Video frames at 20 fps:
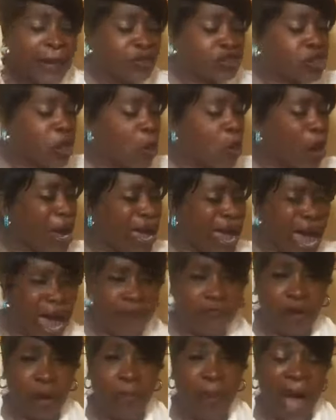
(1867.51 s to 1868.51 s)
so
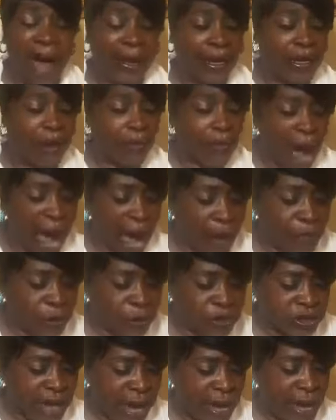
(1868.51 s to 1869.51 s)
everybody the
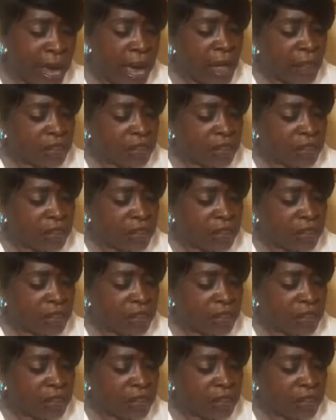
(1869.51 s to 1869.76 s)
bible say